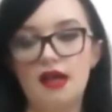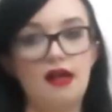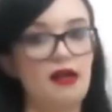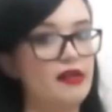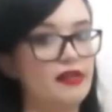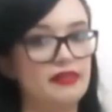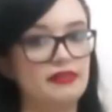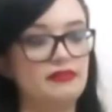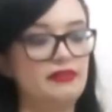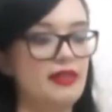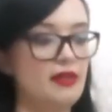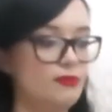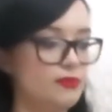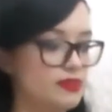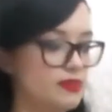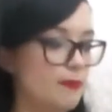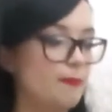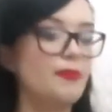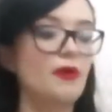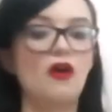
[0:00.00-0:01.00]
and it
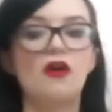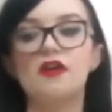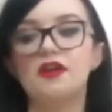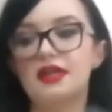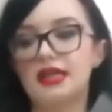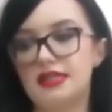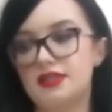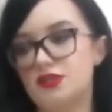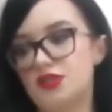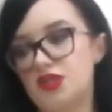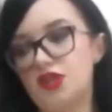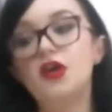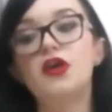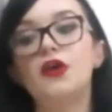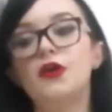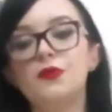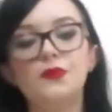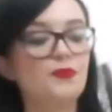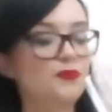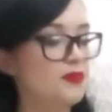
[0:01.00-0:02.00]
was a bargain
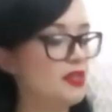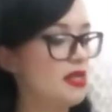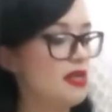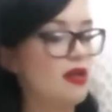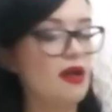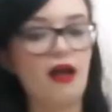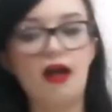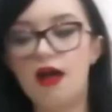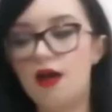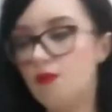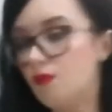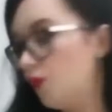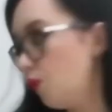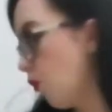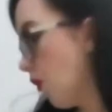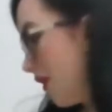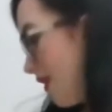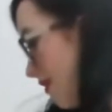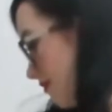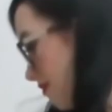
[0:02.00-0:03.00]
too.
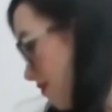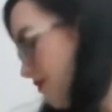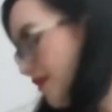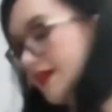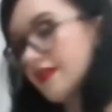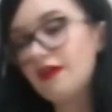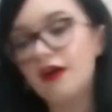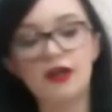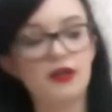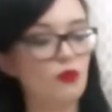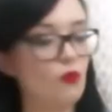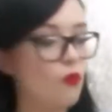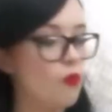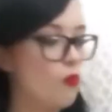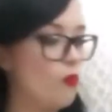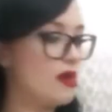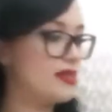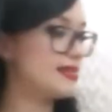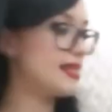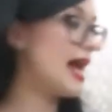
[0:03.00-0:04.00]
One other thing that I always